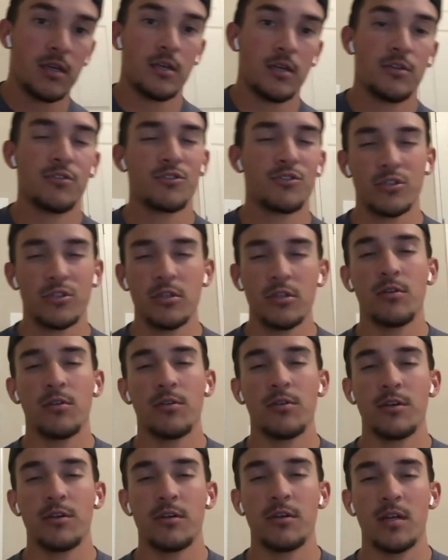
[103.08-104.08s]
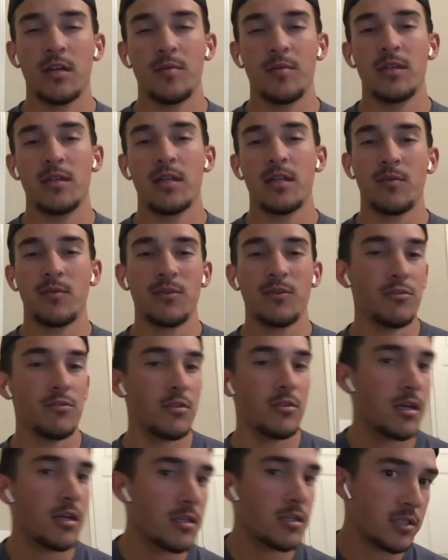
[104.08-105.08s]
you're slower. You know what I mean? When you
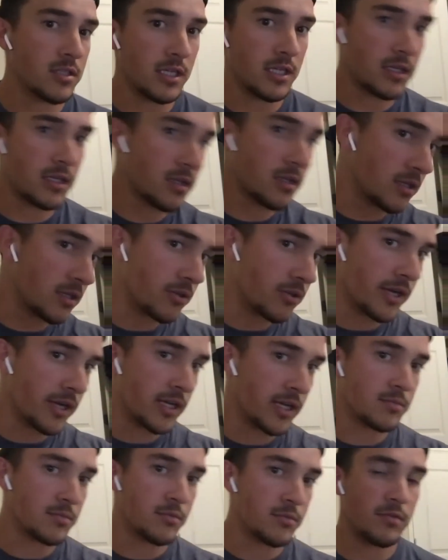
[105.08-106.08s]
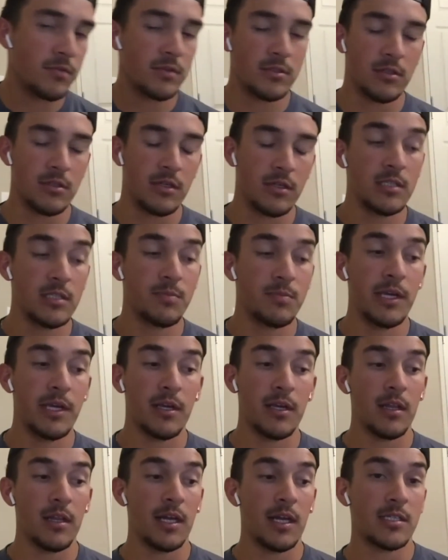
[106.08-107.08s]
lunge, and your head's moving. So he's big
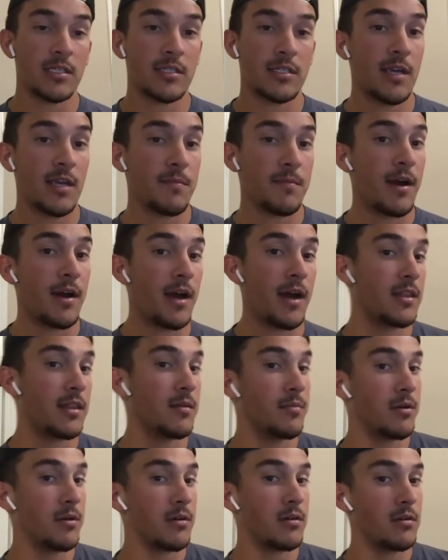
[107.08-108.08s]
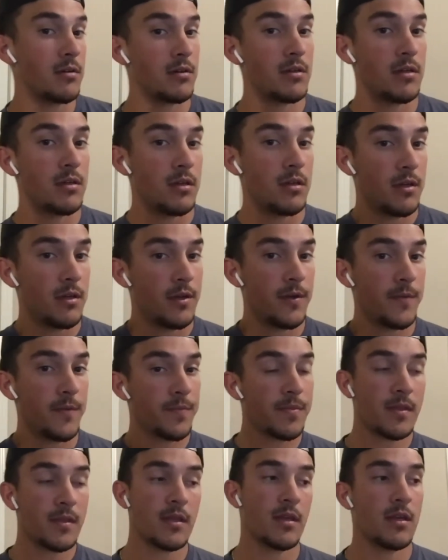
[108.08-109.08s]
on staying behind the ball
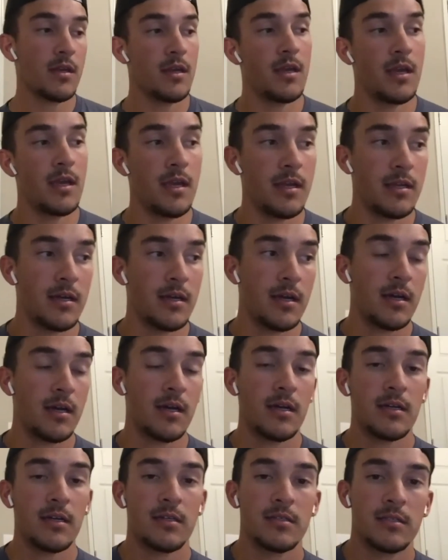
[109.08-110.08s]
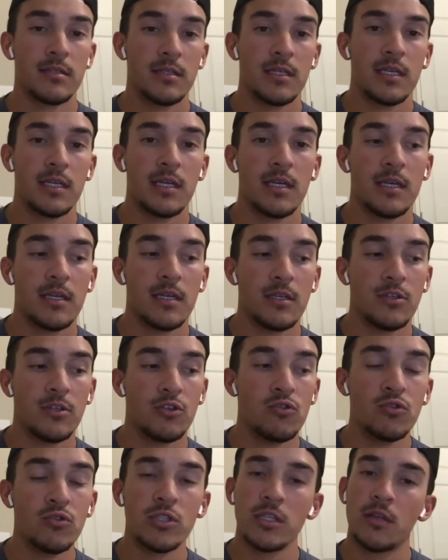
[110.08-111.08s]
and
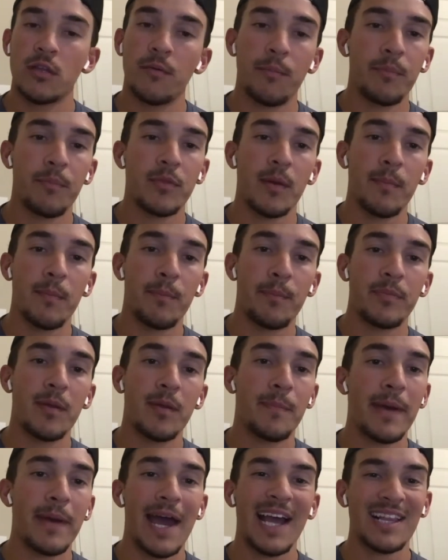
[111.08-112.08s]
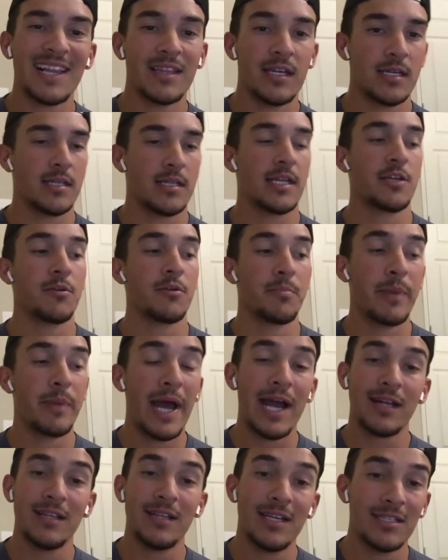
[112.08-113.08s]
using the back leg. Your
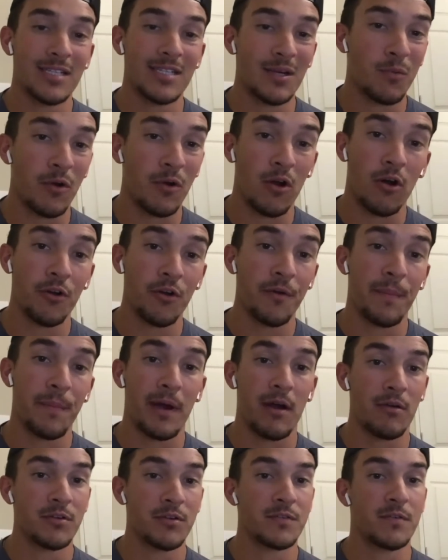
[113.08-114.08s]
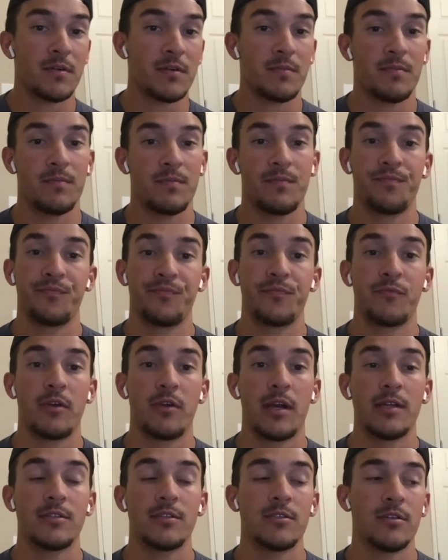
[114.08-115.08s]
back leg is where all your power's from,
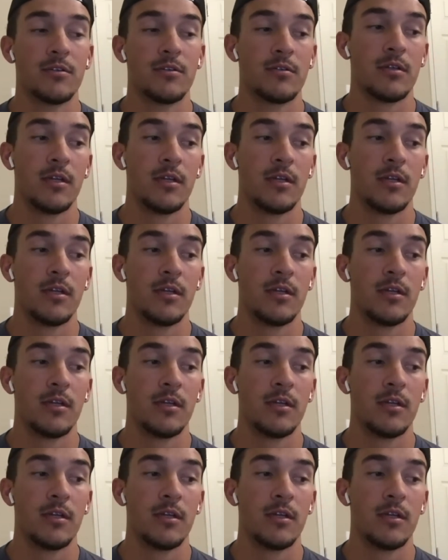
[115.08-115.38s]
right? So,